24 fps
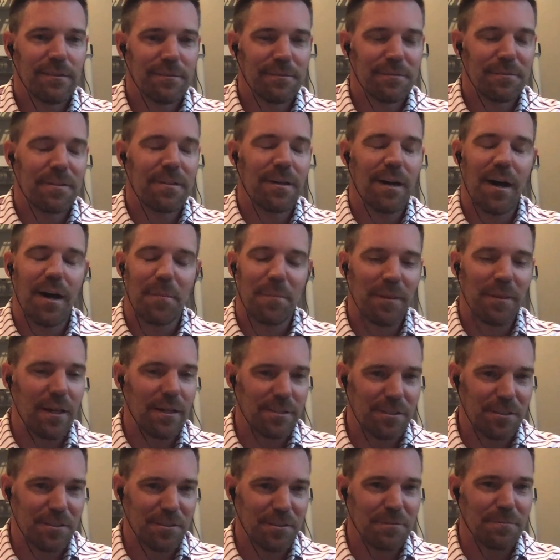God
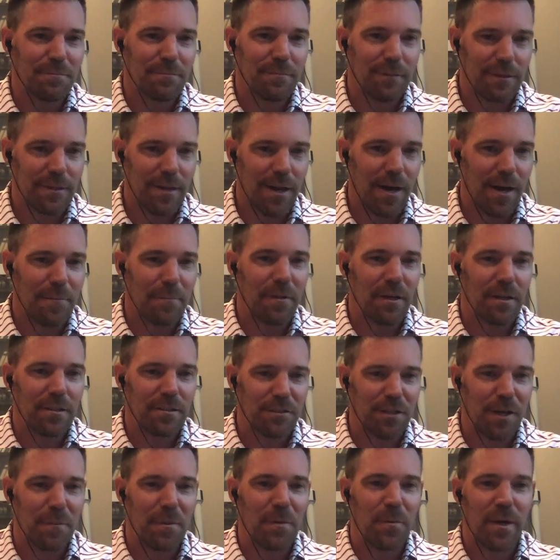bless you. God
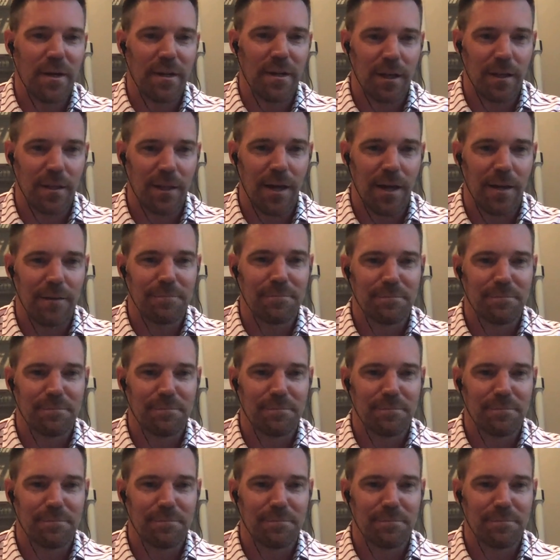bless you. I'll be waiting on that.